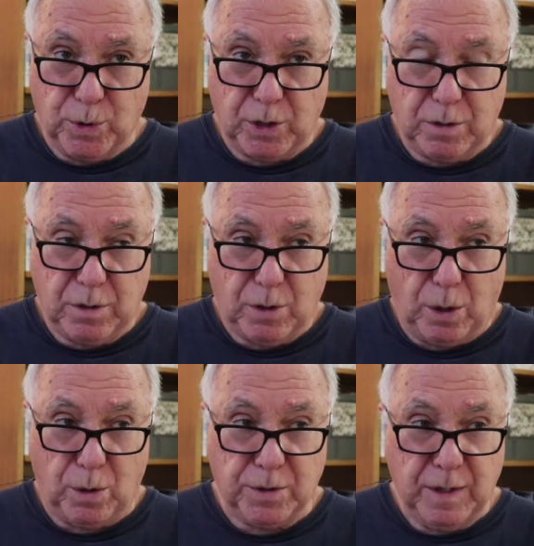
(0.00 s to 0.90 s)
were
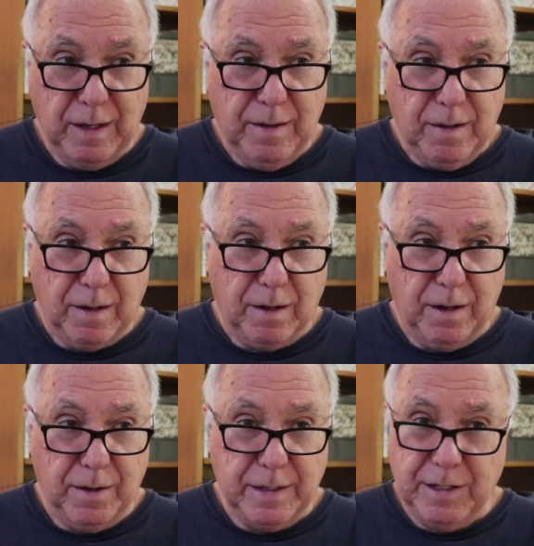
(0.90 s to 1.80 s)
called
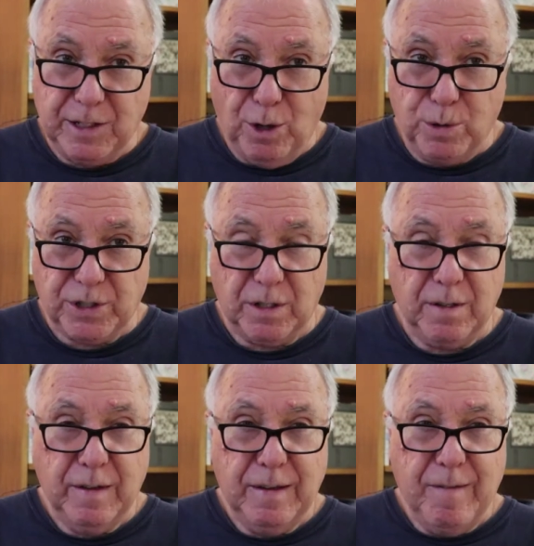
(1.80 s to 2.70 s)
an
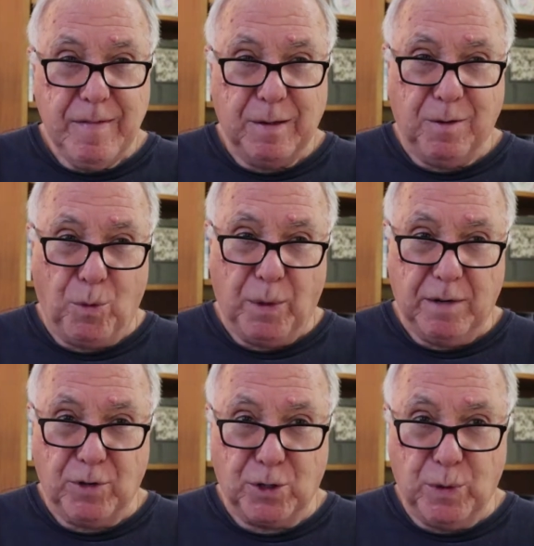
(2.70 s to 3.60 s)
idiota, or
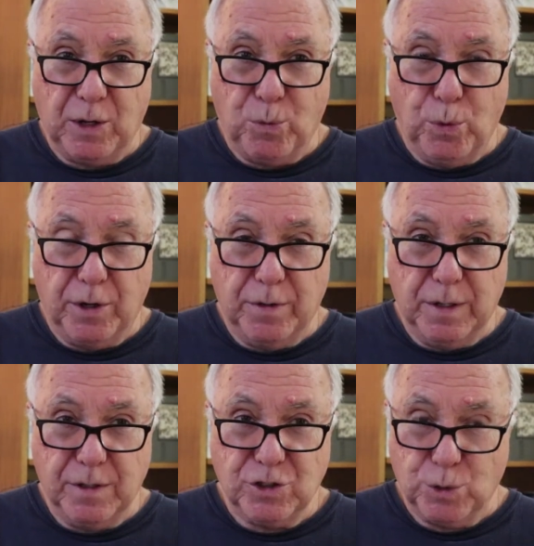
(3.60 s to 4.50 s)
whatever Greek
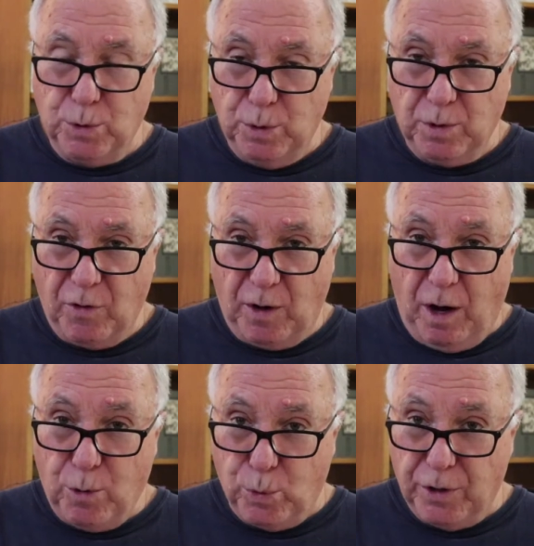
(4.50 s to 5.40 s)
word is the root of
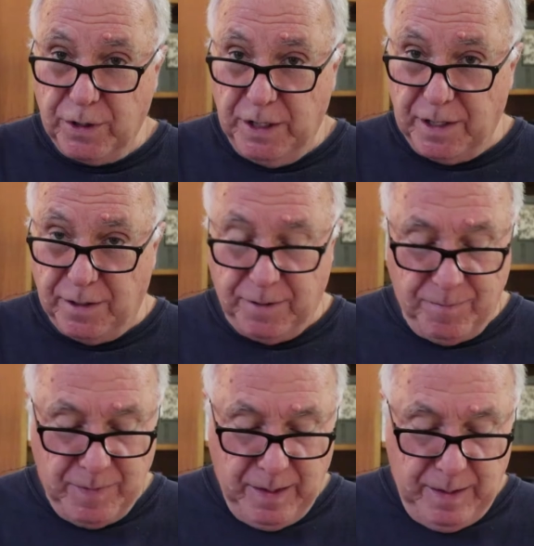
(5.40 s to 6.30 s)
our word idiot.
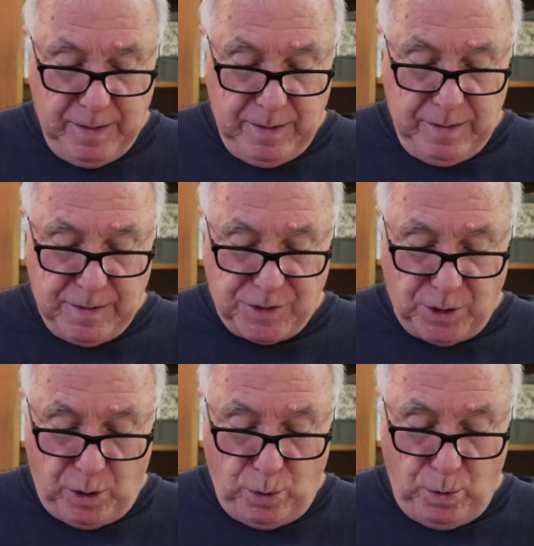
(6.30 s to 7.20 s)

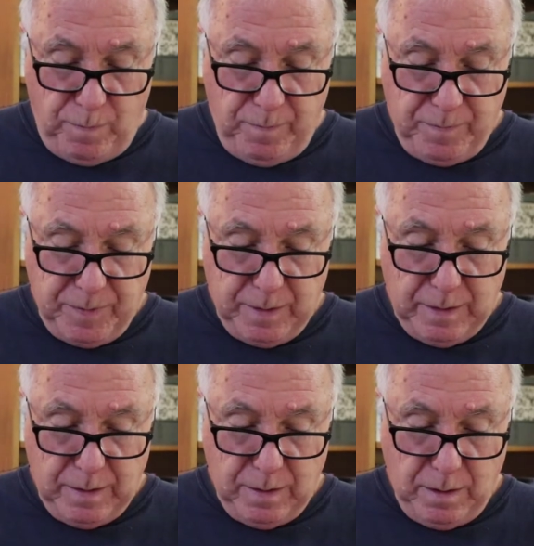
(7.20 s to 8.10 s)
So
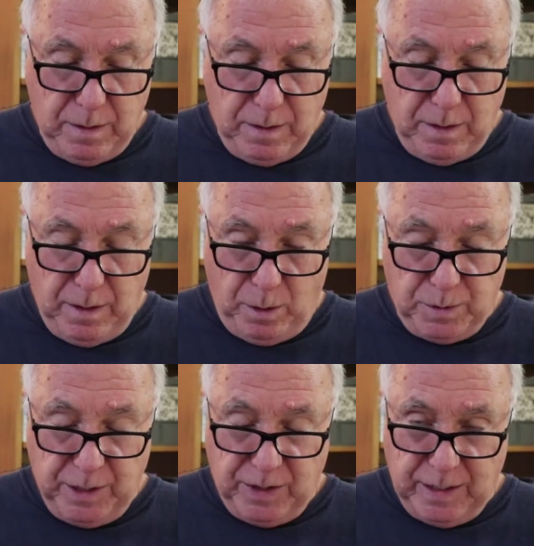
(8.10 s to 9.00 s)

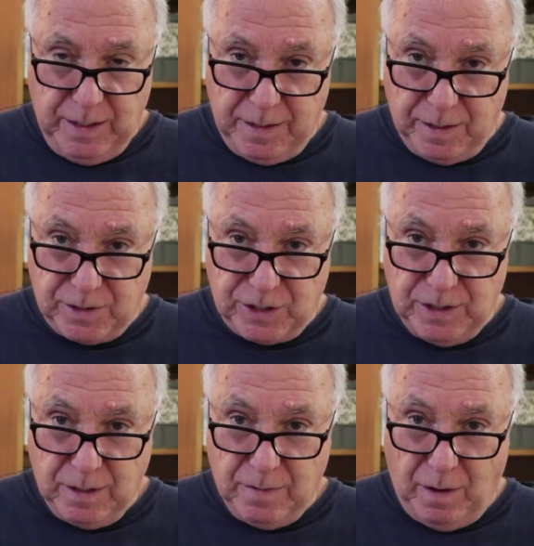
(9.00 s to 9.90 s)
only the
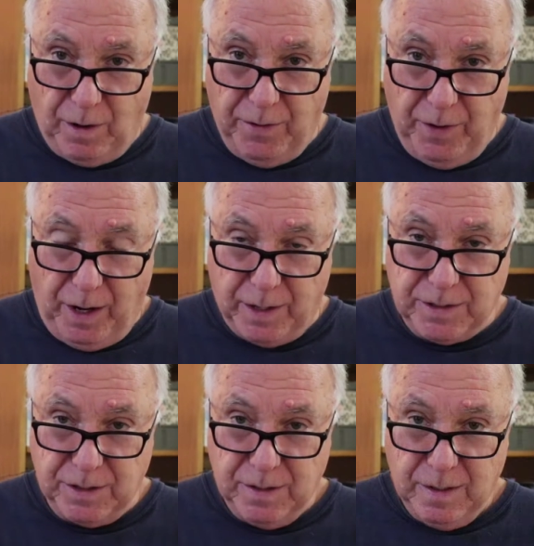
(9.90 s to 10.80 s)
idiots are
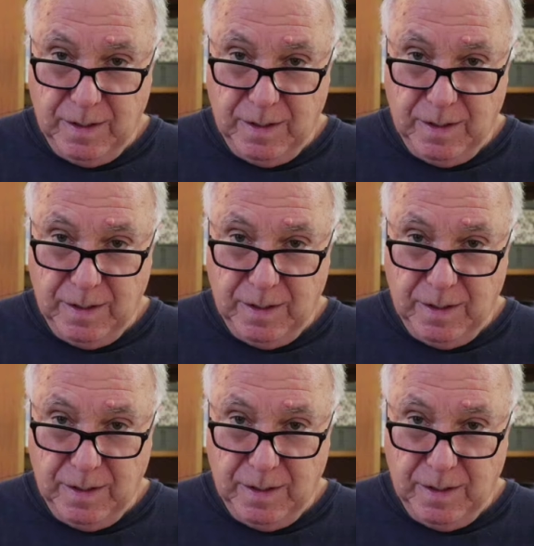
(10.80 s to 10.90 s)
not